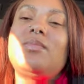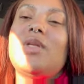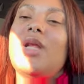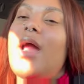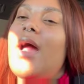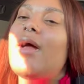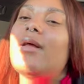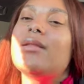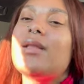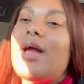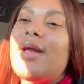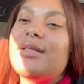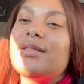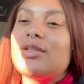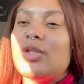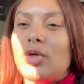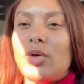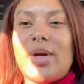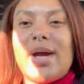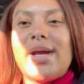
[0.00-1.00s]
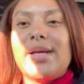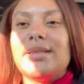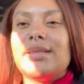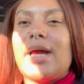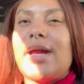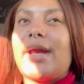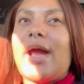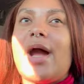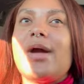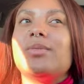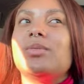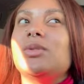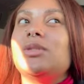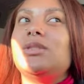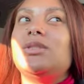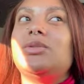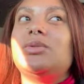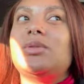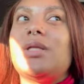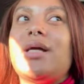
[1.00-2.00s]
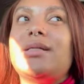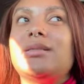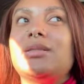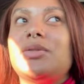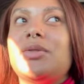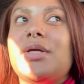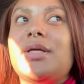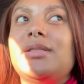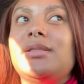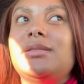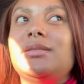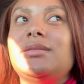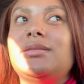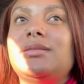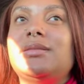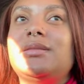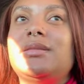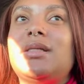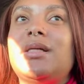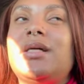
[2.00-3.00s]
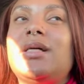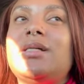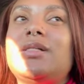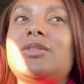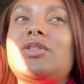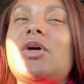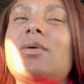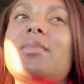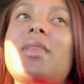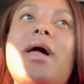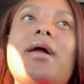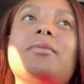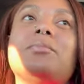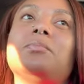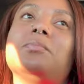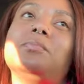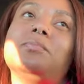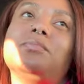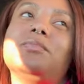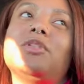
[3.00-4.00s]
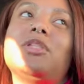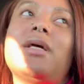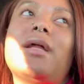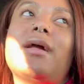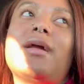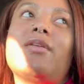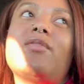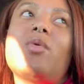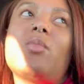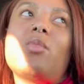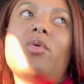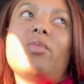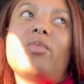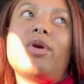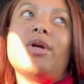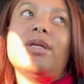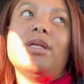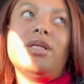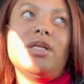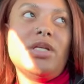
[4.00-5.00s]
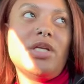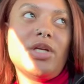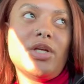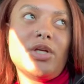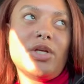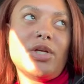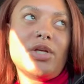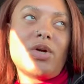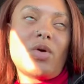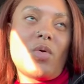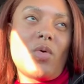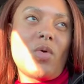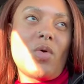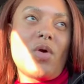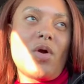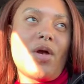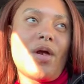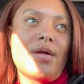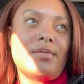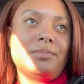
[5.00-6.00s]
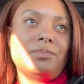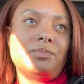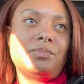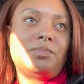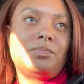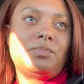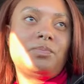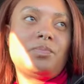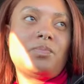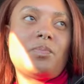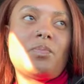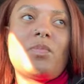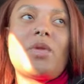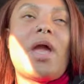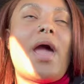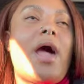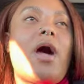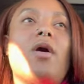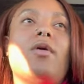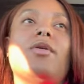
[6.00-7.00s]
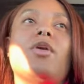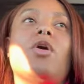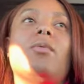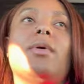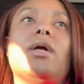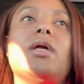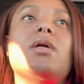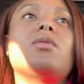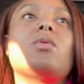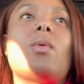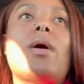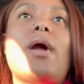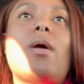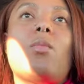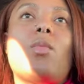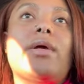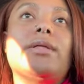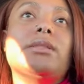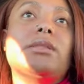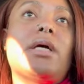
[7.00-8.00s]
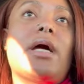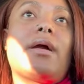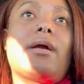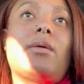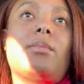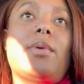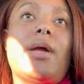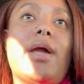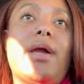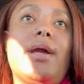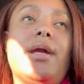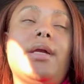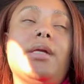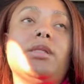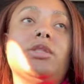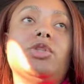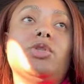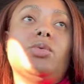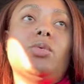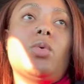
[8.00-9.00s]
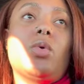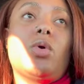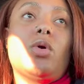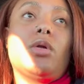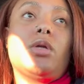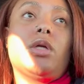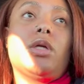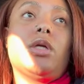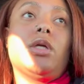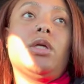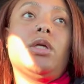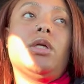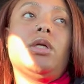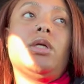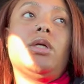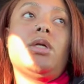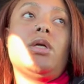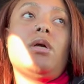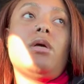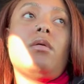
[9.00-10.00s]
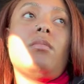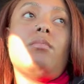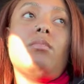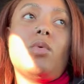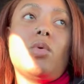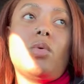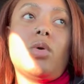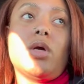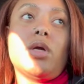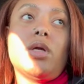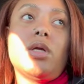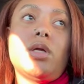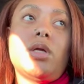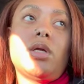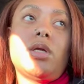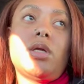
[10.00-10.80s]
I like the gray. Like, I really do like the gray. So I'm like, hmm, should I give them one more year or I don't know. But either way, I'm waiting till I get paid to order more